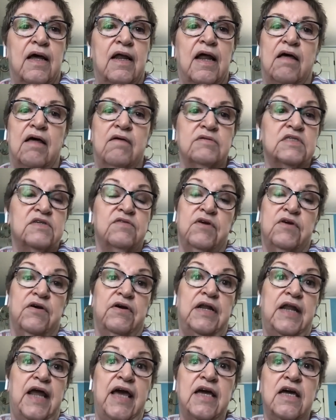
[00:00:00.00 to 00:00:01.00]
It was a
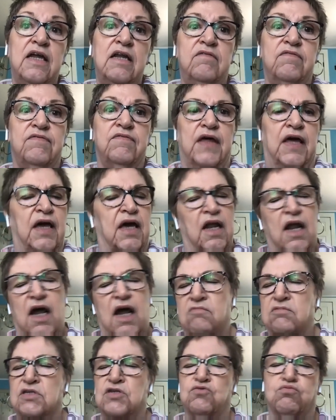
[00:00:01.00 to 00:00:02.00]
very negative thing. And I
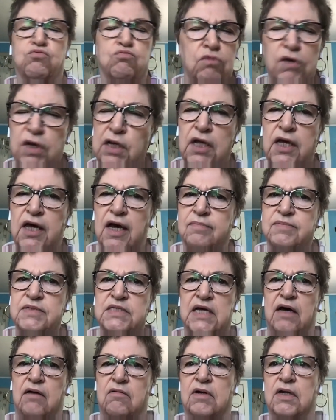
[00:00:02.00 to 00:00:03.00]
was really
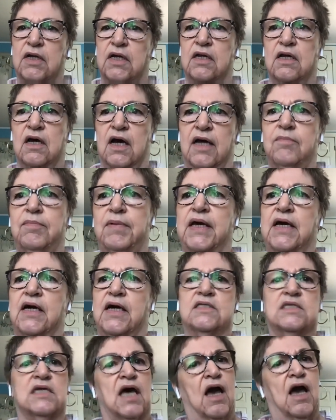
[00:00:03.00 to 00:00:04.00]
upset when he died
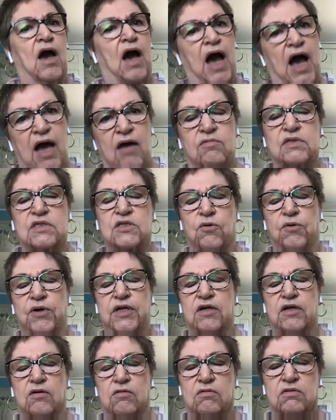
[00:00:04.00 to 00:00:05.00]
because I was
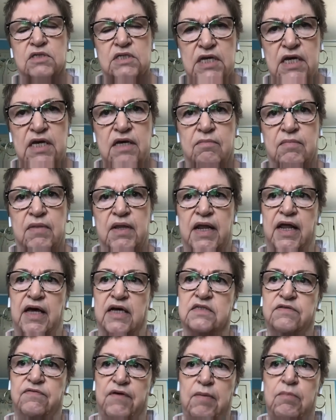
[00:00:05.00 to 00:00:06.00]
going to go see him the
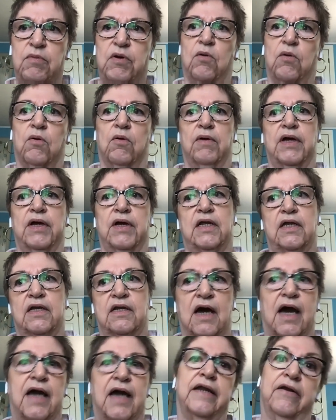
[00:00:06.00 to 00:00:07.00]
next February and he
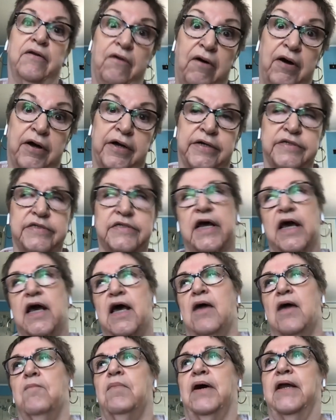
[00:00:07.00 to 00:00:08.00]
died in August.
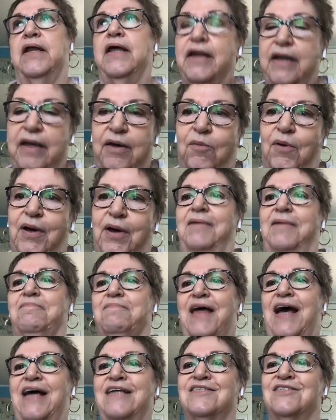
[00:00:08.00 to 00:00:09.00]
But anyway,
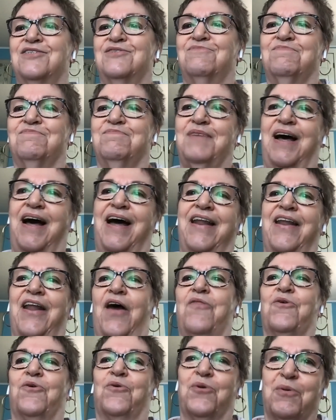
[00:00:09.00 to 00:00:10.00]
that's
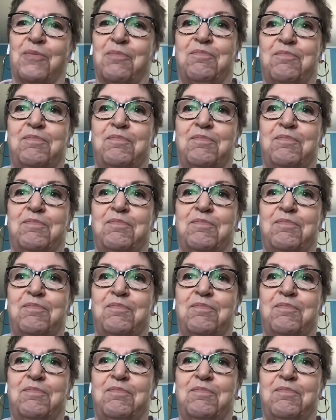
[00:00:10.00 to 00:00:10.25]
another